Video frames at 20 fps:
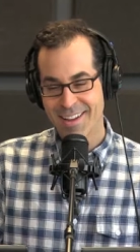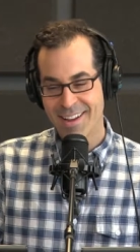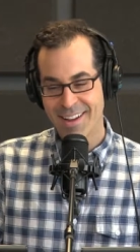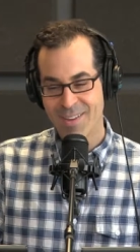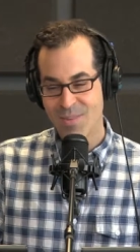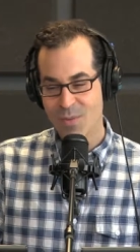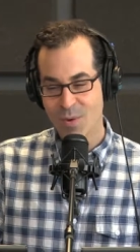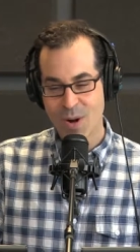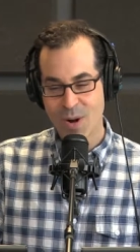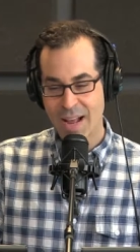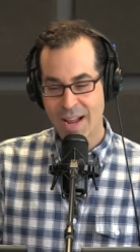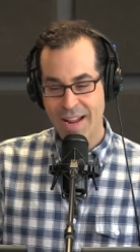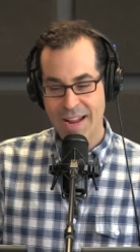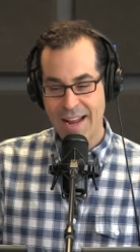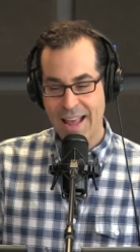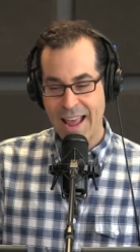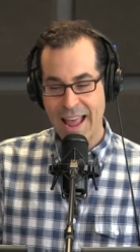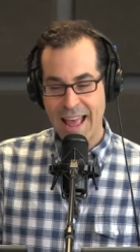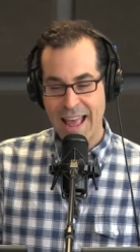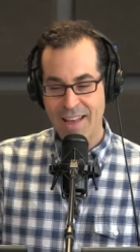we're not
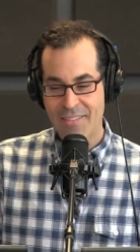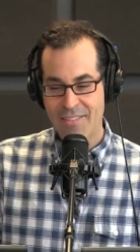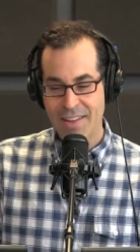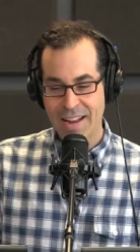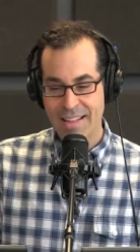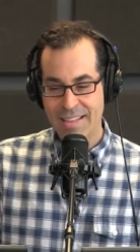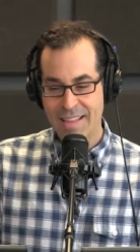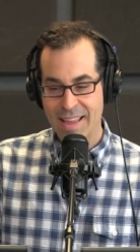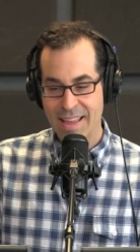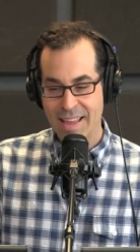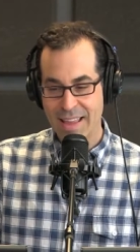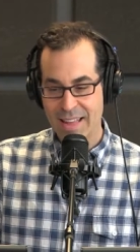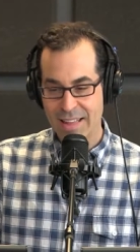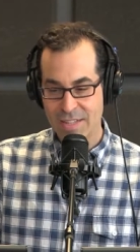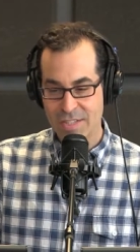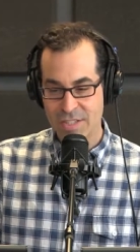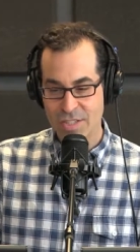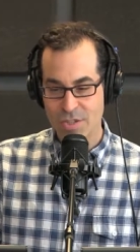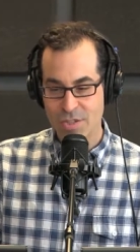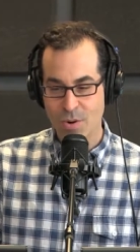going to have anything in
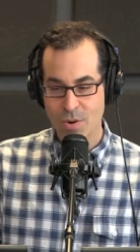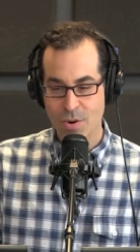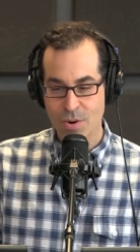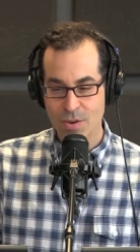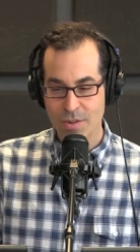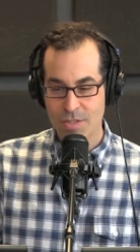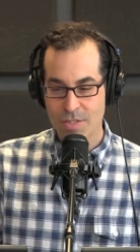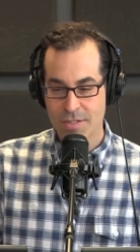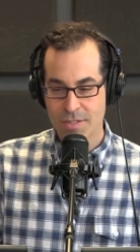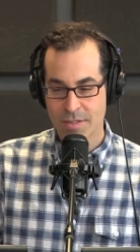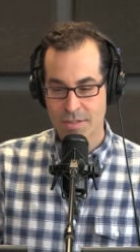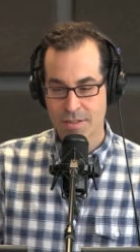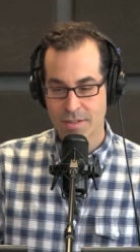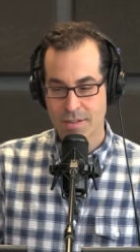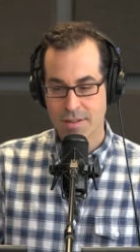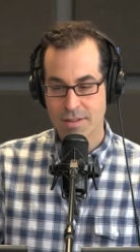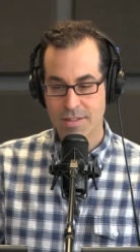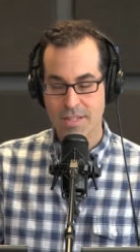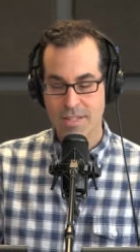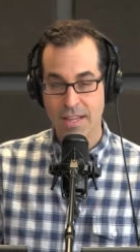the stores
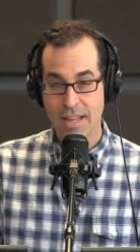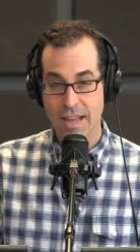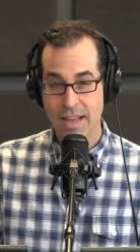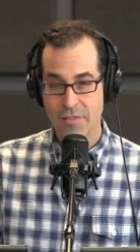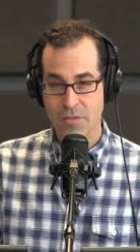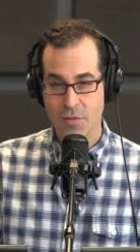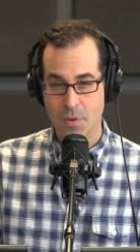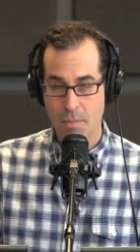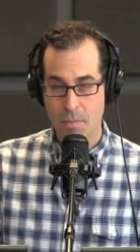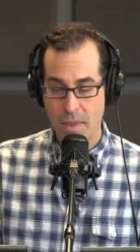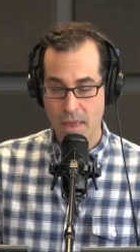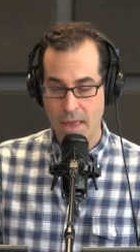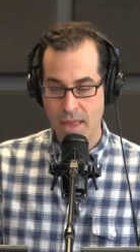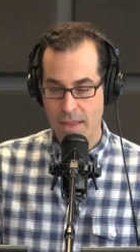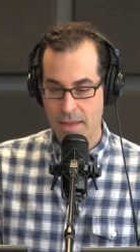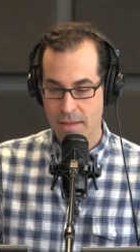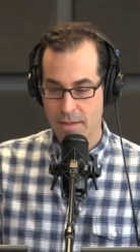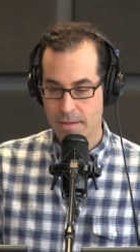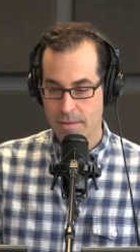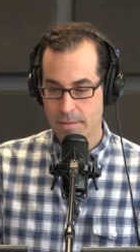until after May.